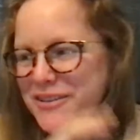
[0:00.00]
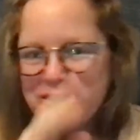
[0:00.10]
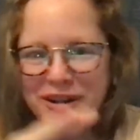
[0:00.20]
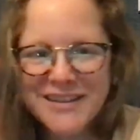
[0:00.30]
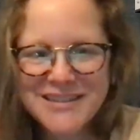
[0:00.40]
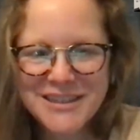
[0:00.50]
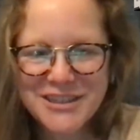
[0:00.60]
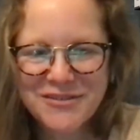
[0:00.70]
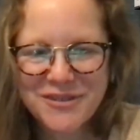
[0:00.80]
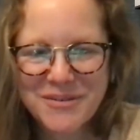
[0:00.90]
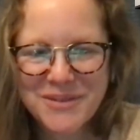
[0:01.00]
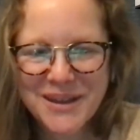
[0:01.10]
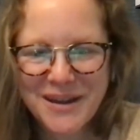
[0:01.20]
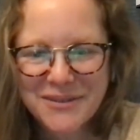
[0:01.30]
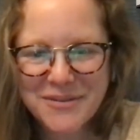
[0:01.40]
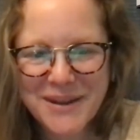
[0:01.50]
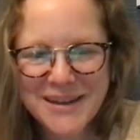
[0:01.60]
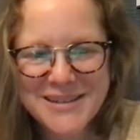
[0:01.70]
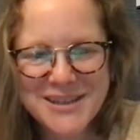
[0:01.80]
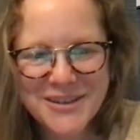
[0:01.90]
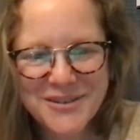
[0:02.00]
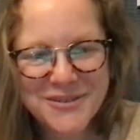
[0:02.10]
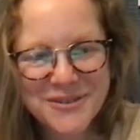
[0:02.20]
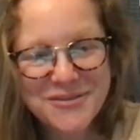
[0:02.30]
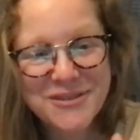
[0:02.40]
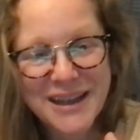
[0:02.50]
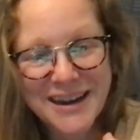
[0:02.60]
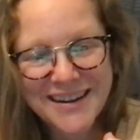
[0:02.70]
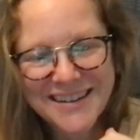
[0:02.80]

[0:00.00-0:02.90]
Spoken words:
transition from the government to Flair.